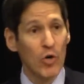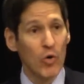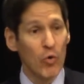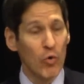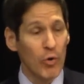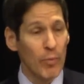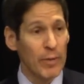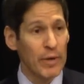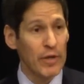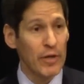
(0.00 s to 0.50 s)

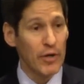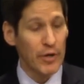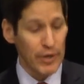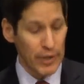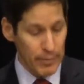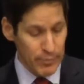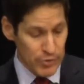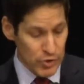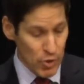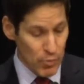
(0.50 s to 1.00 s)
We'll be
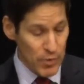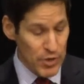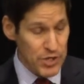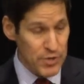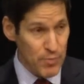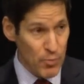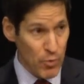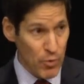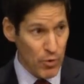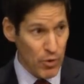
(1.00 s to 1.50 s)
learning so
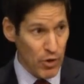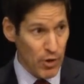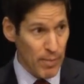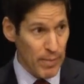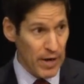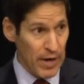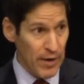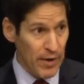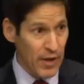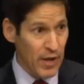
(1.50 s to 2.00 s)
much more
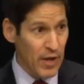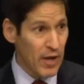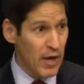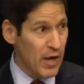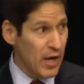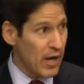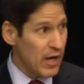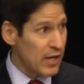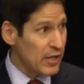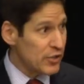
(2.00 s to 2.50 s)
about
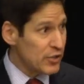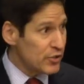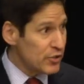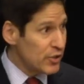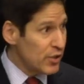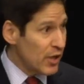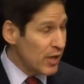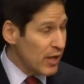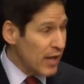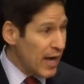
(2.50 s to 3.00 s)
uh,
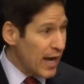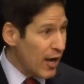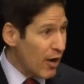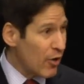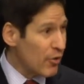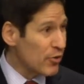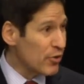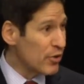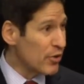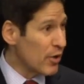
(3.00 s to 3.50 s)
uh,
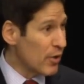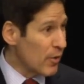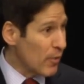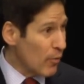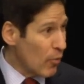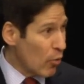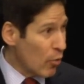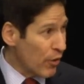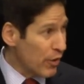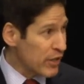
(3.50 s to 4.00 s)
how
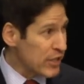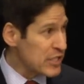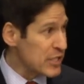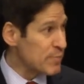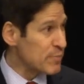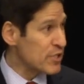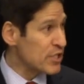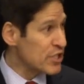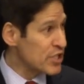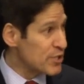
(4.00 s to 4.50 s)

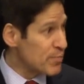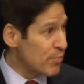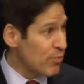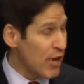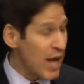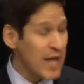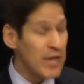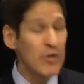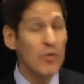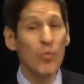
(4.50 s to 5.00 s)
organisms
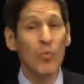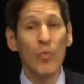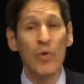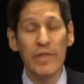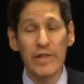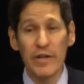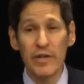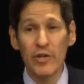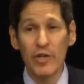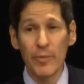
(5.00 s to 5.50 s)
spread
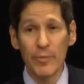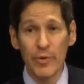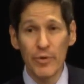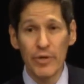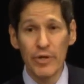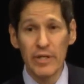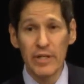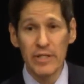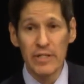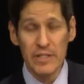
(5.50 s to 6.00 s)
within
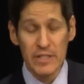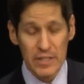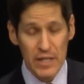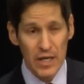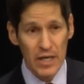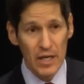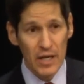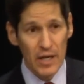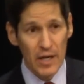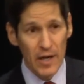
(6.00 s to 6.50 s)
communities.
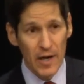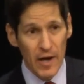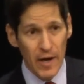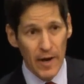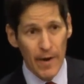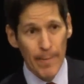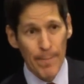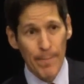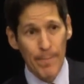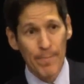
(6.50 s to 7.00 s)

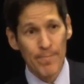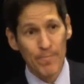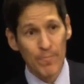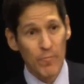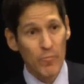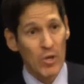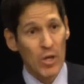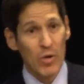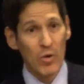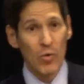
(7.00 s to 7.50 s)
Um,
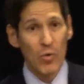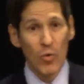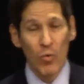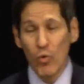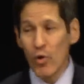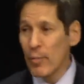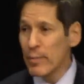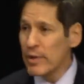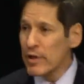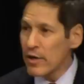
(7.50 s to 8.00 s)

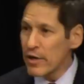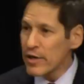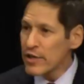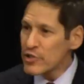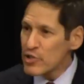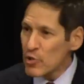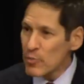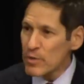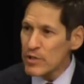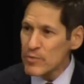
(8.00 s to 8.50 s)
we'll be learning
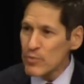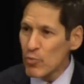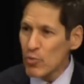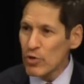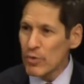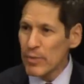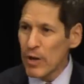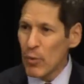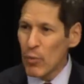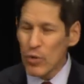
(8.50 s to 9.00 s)
so much more
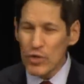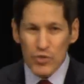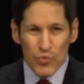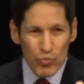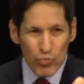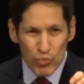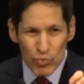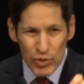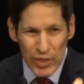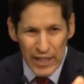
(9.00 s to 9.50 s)
about what's
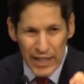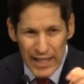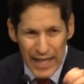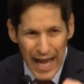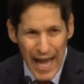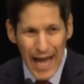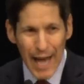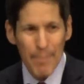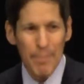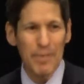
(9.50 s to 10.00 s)
really
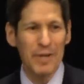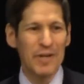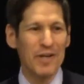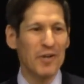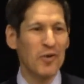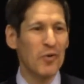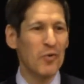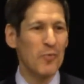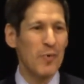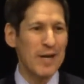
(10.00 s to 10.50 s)

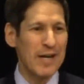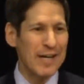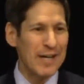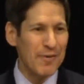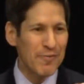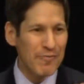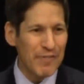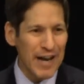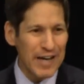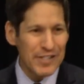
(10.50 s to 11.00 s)
happening when an
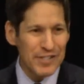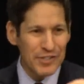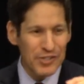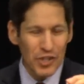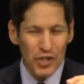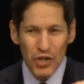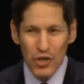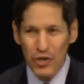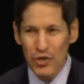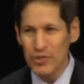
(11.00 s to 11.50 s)
infection
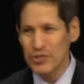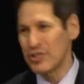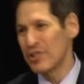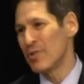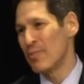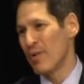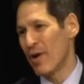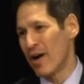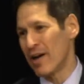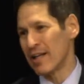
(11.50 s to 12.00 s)
occurs in the
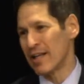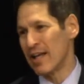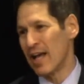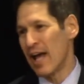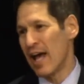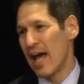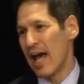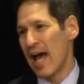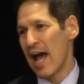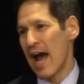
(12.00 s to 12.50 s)
body.
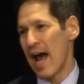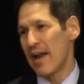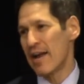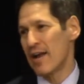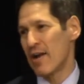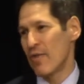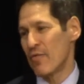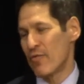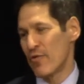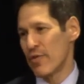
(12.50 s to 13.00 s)

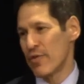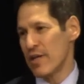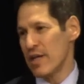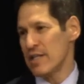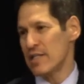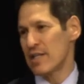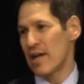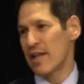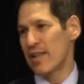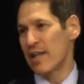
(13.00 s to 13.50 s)
And for
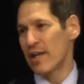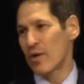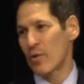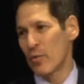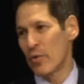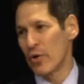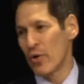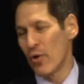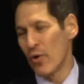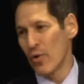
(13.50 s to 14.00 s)
this, I think
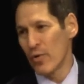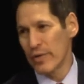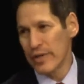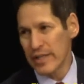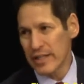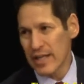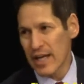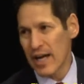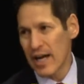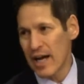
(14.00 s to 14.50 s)
we all
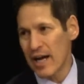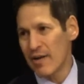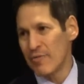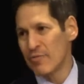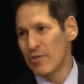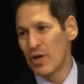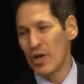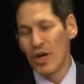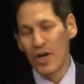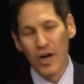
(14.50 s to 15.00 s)
need to
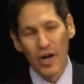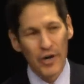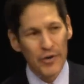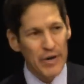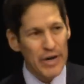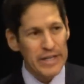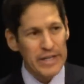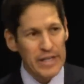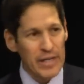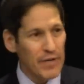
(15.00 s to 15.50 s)
have a
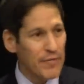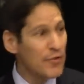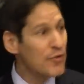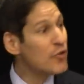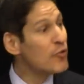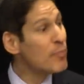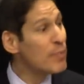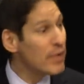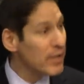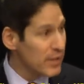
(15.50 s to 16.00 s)
great deal of
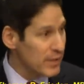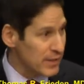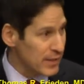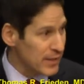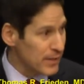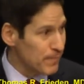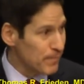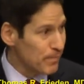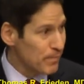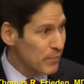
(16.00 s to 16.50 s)

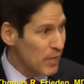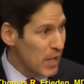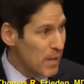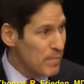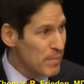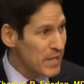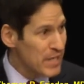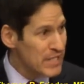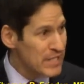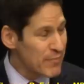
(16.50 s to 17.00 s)
humility.
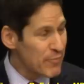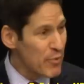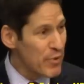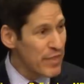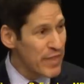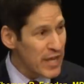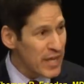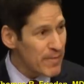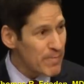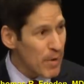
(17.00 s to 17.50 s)
Because if we
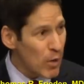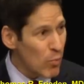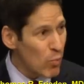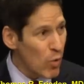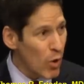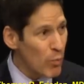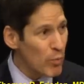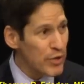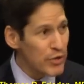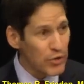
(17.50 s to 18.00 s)
think about
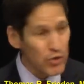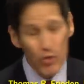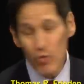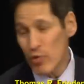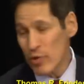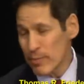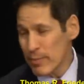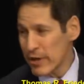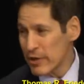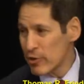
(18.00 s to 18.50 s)
what we do
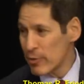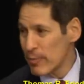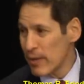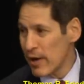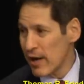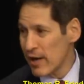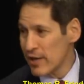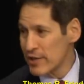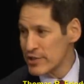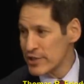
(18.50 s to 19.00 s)
in
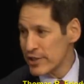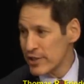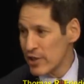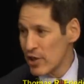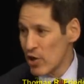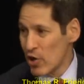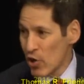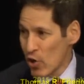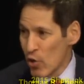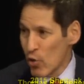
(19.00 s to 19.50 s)
microbiology,
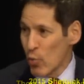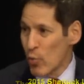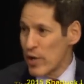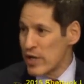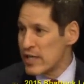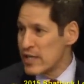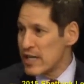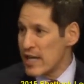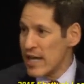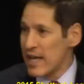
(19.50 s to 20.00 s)
we
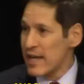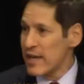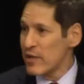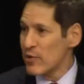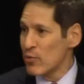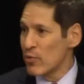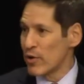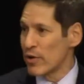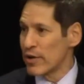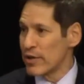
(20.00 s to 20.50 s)
take an
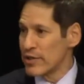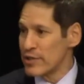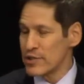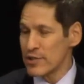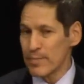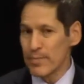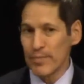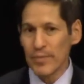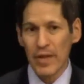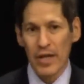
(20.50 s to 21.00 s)

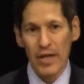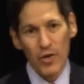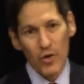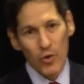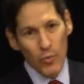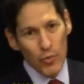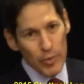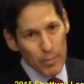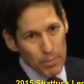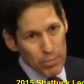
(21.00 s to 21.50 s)
organism,
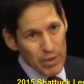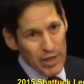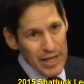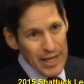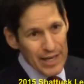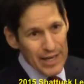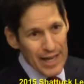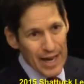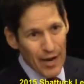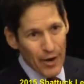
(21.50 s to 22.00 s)
we plate
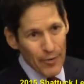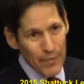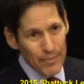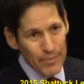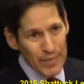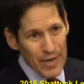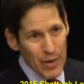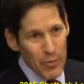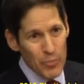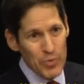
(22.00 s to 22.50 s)
it out,
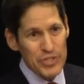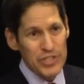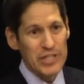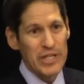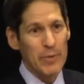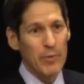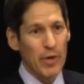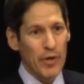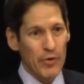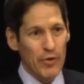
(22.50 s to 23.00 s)
we
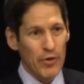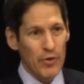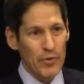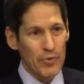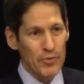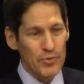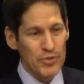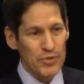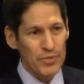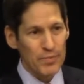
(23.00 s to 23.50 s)
see what
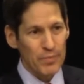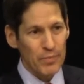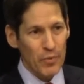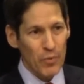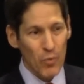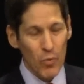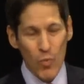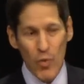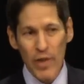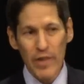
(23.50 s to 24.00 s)
grows.
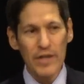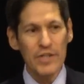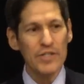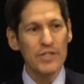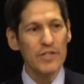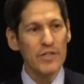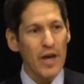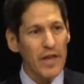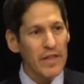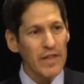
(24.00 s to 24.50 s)
Well, there's
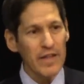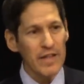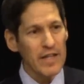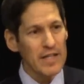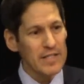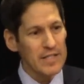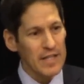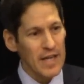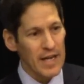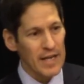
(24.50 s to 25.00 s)
nothing
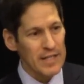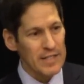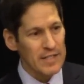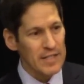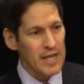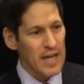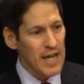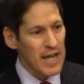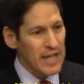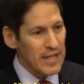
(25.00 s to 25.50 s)
that says
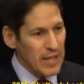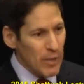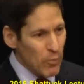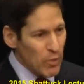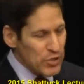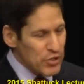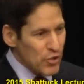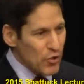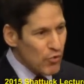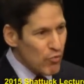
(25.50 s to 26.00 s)
that
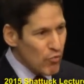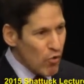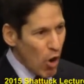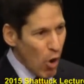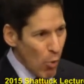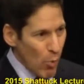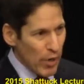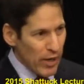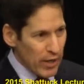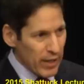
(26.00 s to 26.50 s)
what's
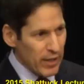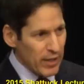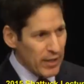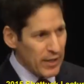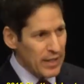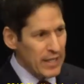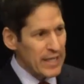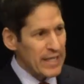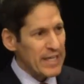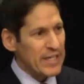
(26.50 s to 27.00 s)
growing
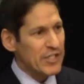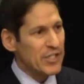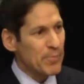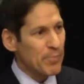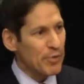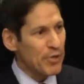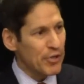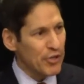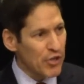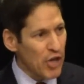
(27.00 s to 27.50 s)
is the
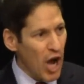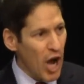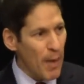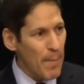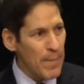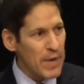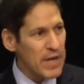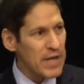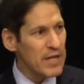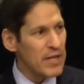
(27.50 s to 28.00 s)

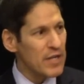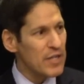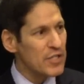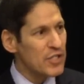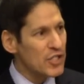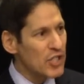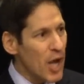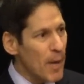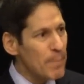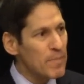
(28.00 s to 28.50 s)
predominant
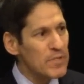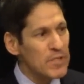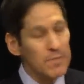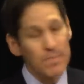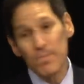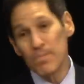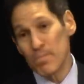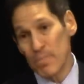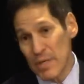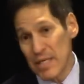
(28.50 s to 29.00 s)
subspecies
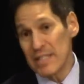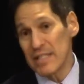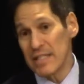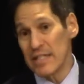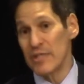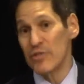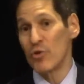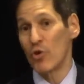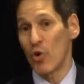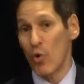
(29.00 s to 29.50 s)

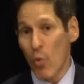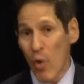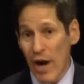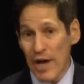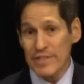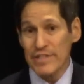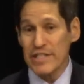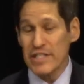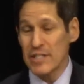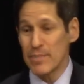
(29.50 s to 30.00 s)
species or
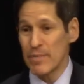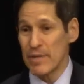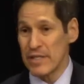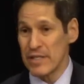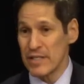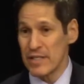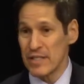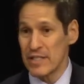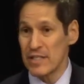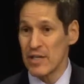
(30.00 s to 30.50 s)
quasi
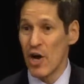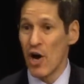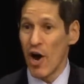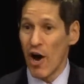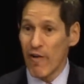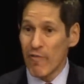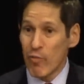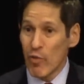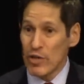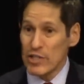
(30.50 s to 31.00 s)
species
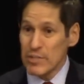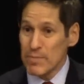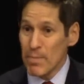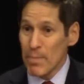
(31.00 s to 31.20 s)
of what's